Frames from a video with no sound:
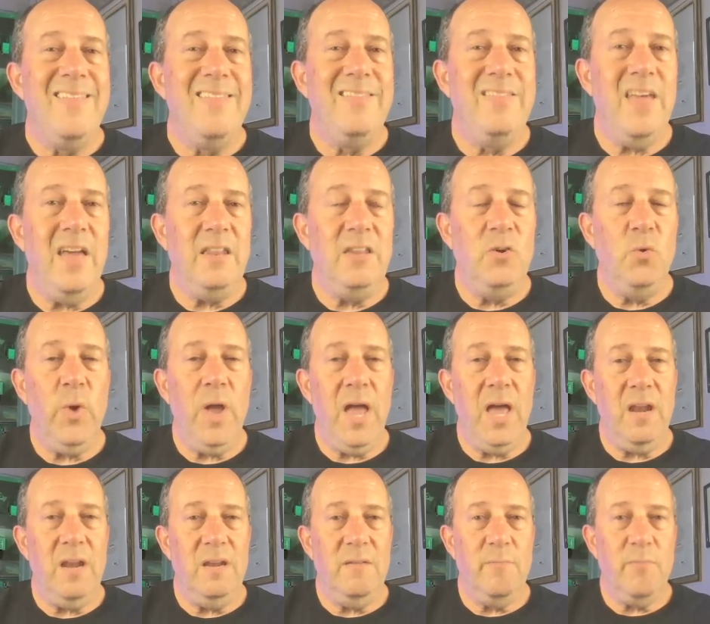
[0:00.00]
Then you
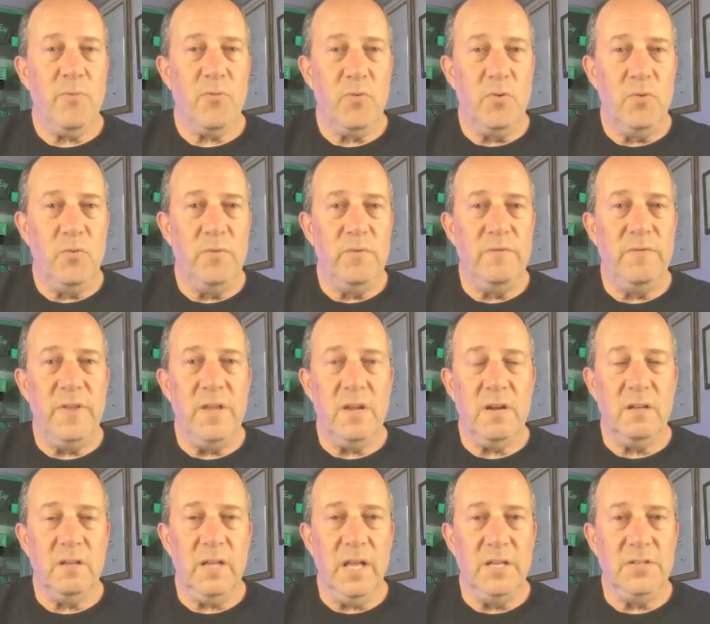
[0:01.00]
add in improved
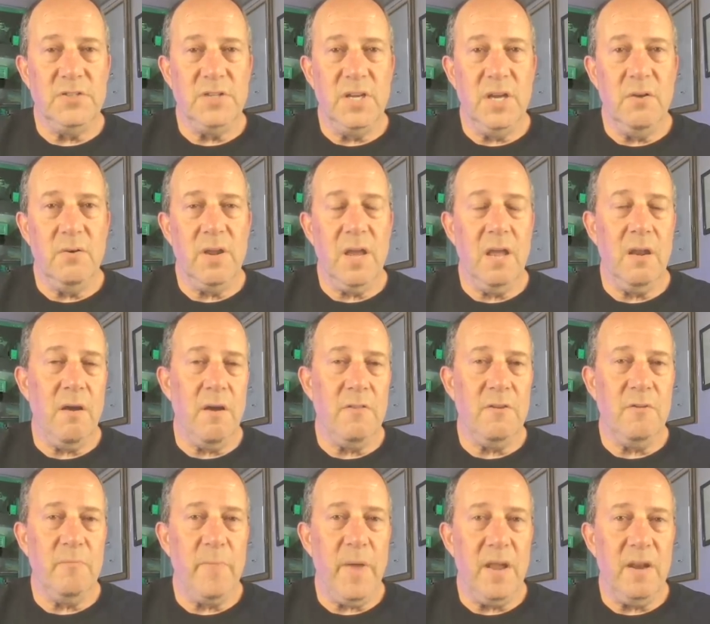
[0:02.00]
vehicle engineering and
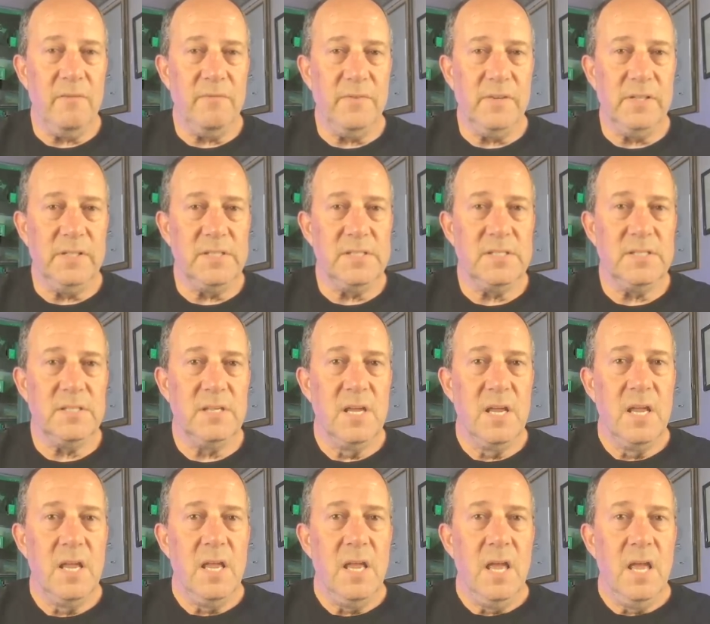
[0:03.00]
other benefits.
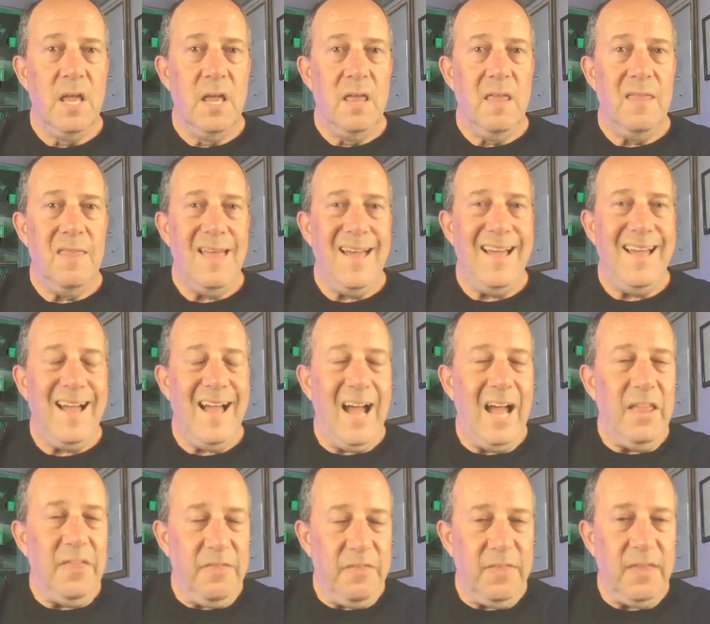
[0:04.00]

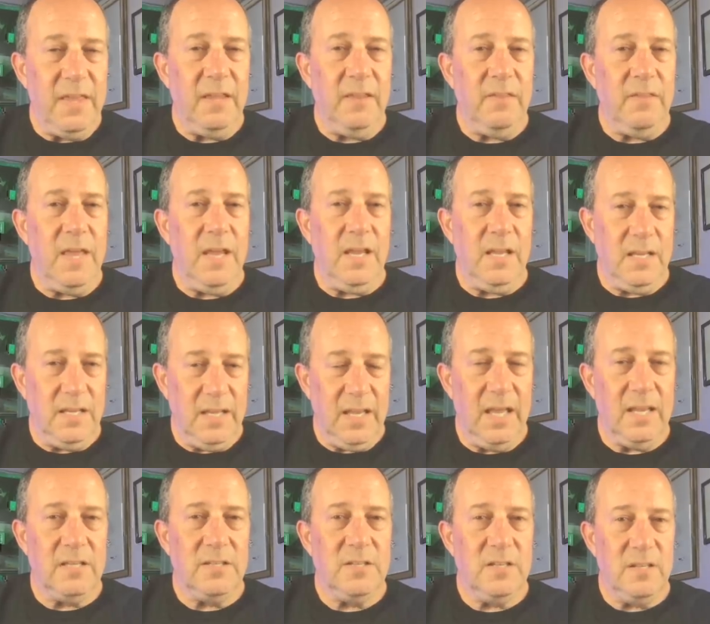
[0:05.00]
I think they can
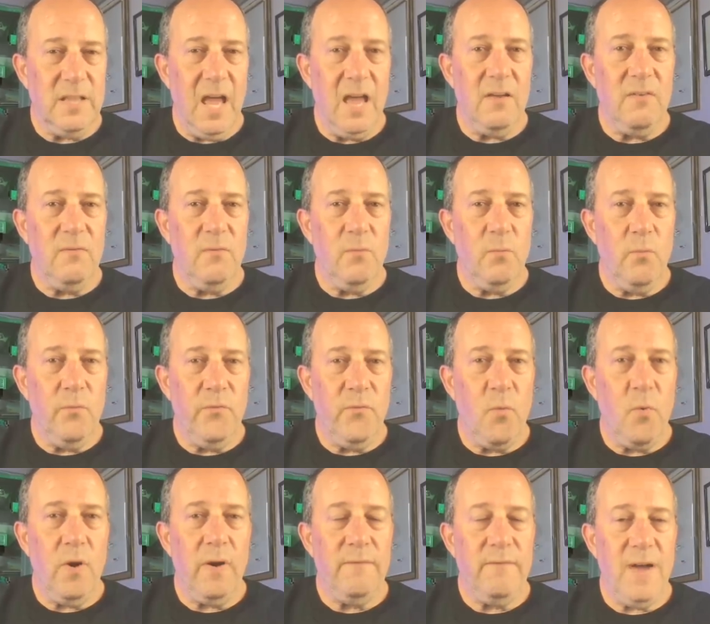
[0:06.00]
get to that
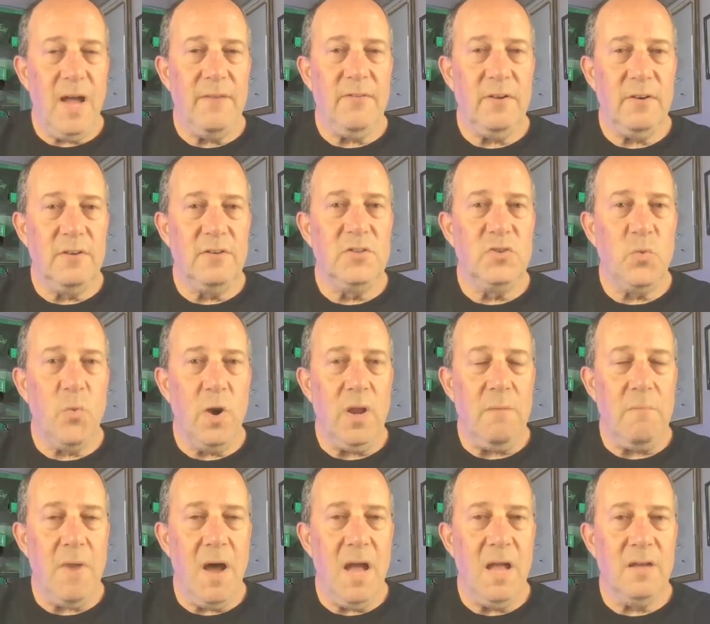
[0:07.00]
520
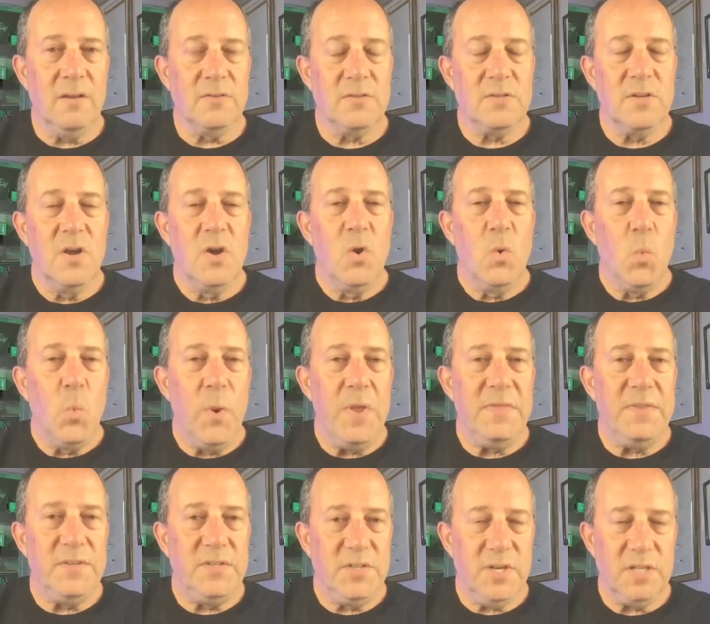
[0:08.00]
miles
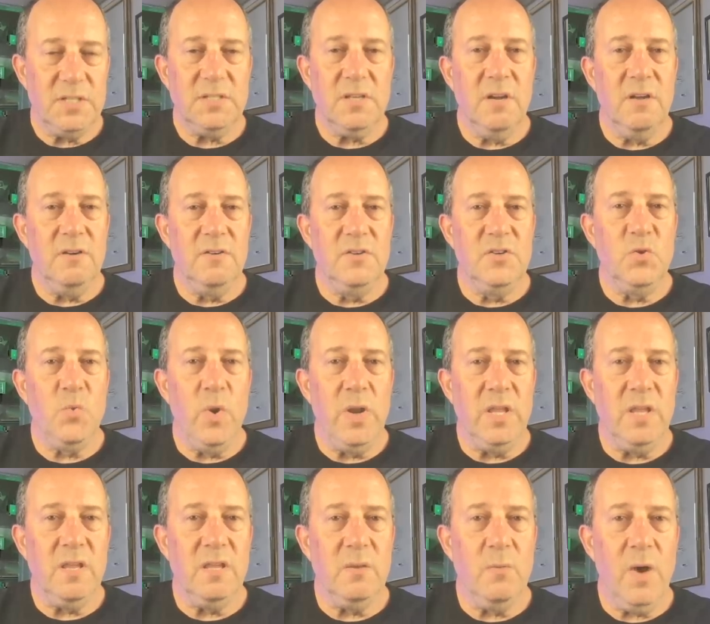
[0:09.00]
with just 120
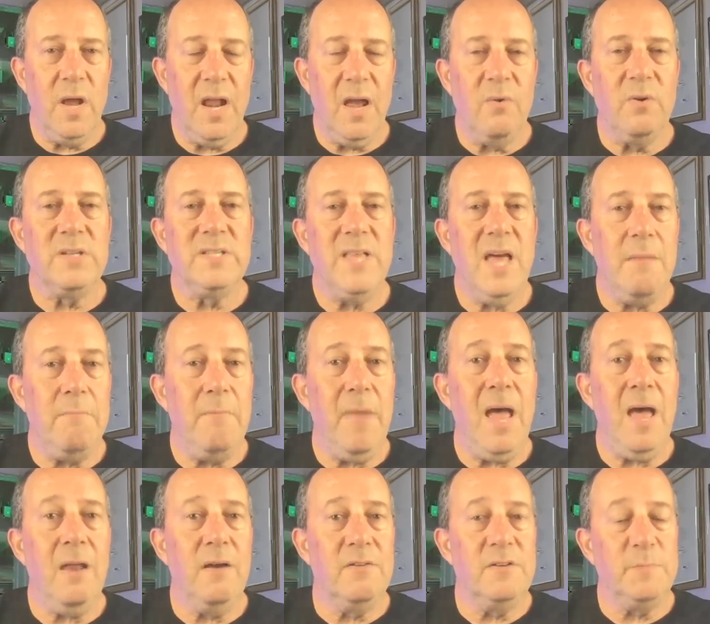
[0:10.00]
kilowatt hours. That
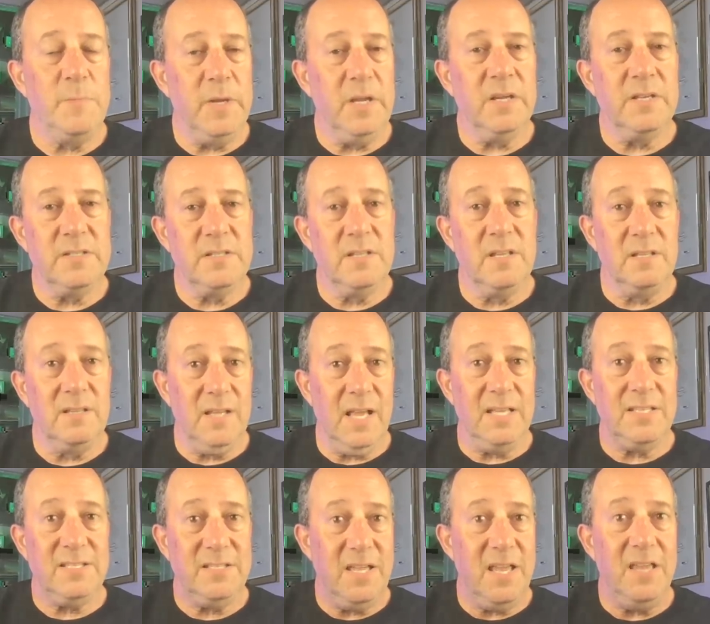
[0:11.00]
matters because the
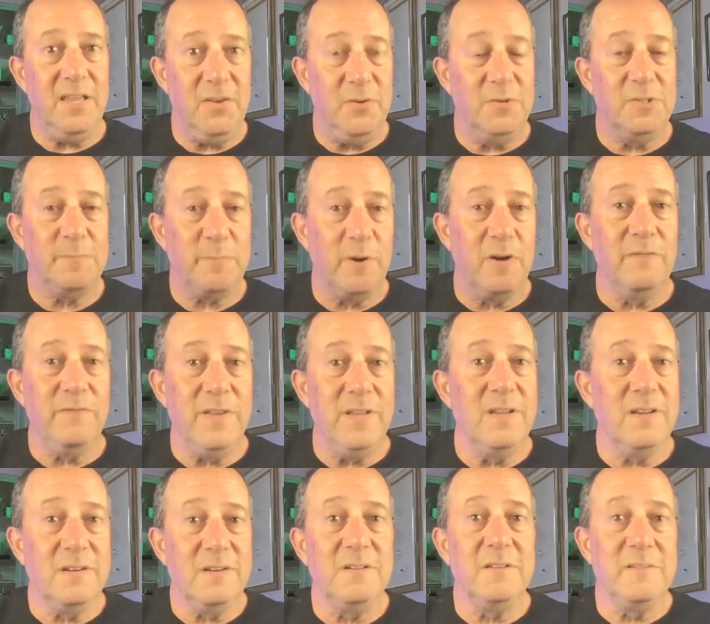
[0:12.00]
less they use per
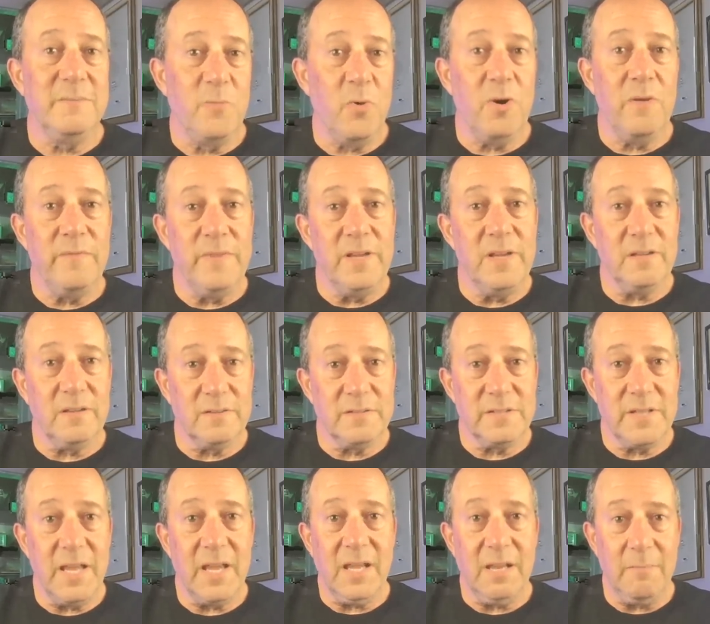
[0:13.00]
vehicle, the more vehicles
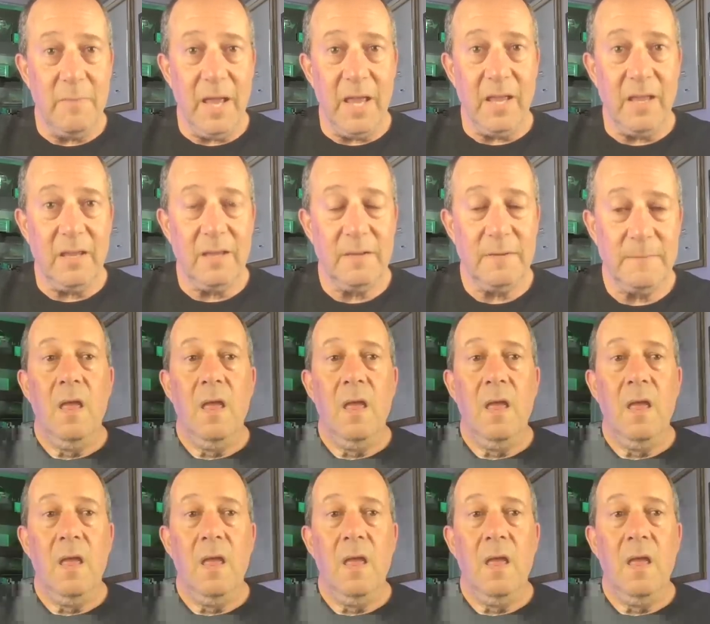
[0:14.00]
they can make.